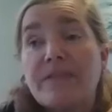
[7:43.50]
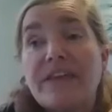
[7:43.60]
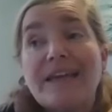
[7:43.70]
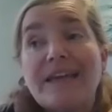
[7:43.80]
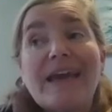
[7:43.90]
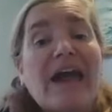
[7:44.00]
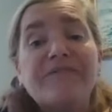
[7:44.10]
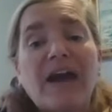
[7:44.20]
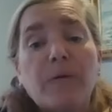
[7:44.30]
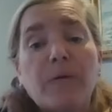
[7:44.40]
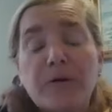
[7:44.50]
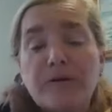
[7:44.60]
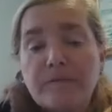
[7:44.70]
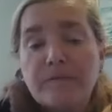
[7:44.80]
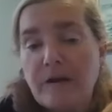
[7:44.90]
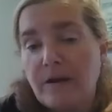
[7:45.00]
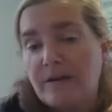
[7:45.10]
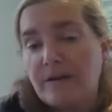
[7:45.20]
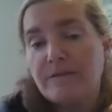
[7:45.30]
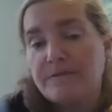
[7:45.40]
They get a half hour
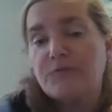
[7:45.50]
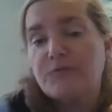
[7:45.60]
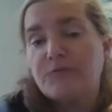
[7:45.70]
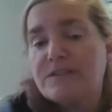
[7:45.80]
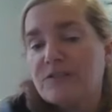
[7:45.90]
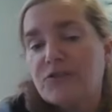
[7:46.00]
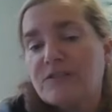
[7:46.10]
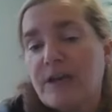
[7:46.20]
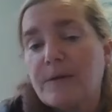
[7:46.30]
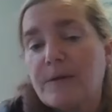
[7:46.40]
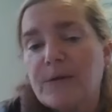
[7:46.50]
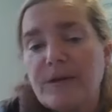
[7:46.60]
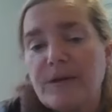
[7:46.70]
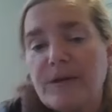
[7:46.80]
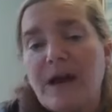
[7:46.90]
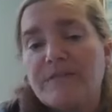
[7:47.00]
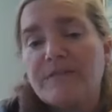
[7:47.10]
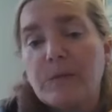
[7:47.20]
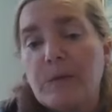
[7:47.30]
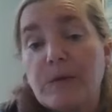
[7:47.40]
of transition time when they arrive
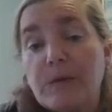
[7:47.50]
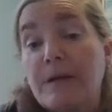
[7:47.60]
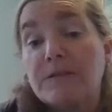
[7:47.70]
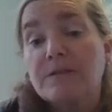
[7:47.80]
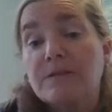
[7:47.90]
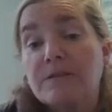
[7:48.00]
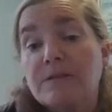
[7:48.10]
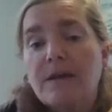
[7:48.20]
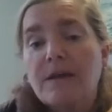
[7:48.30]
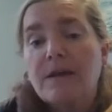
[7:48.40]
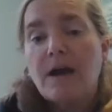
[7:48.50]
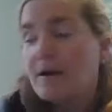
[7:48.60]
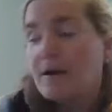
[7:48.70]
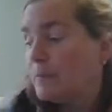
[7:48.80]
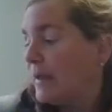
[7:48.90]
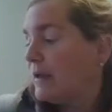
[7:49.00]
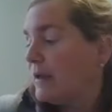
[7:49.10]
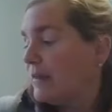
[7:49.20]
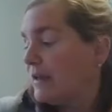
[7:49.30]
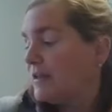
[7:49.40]
at the boathouse.
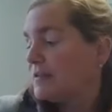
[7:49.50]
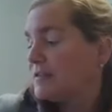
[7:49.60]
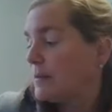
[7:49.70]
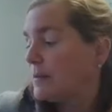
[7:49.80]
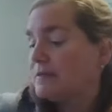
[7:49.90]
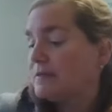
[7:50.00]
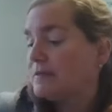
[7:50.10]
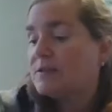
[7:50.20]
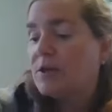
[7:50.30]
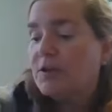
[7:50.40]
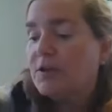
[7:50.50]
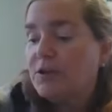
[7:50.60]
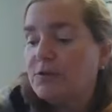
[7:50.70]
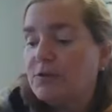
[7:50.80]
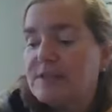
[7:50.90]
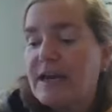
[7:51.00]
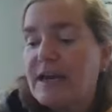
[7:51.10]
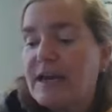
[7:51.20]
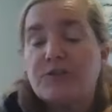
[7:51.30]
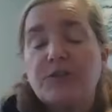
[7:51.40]
And some kids use
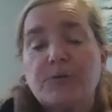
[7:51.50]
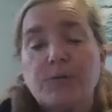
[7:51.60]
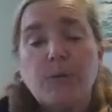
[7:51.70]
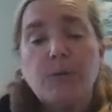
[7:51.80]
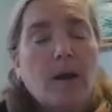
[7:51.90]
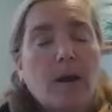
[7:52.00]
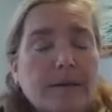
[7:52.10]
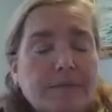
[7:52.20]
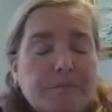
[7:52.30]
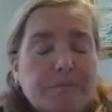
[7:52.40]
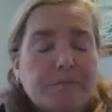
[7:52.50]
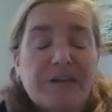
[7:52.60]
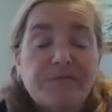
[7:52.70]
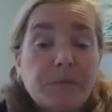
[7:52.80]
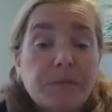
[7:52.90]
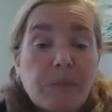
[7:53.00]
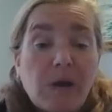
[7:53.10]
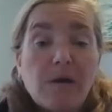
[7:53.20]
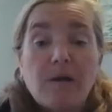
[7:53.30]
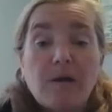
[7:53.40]
that to play
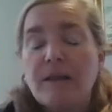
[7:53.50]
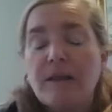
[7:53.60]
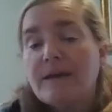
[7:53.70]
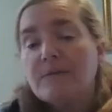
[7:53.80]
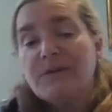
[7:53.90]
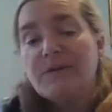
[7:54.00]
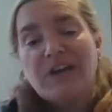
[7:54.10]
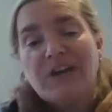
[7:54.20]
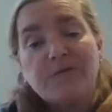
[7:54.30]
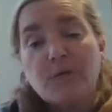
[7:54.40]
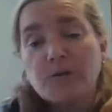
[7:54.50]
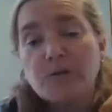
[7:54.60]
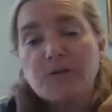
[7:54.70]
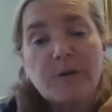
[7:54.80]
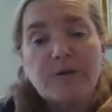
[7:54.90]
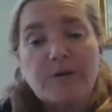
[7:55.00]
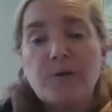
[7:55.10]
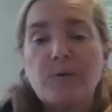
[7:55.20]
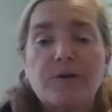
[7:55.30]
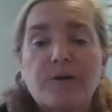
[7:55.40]
football. We've got a four square
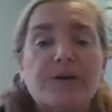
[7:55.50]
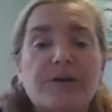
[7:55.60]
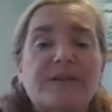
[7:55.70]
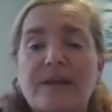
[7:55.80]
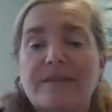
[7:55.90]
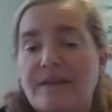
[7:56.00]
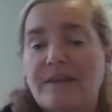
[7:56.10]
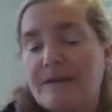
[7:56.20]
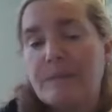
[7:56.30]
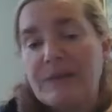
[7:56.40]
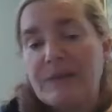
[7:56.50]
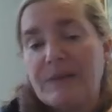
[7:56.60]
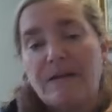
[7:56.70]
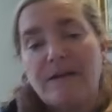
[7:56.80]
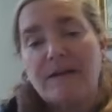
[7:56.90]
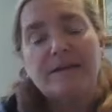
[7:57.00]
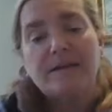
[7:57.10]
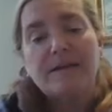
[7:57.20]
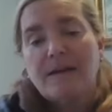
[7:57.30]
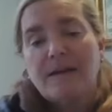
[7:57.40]
court that they play on.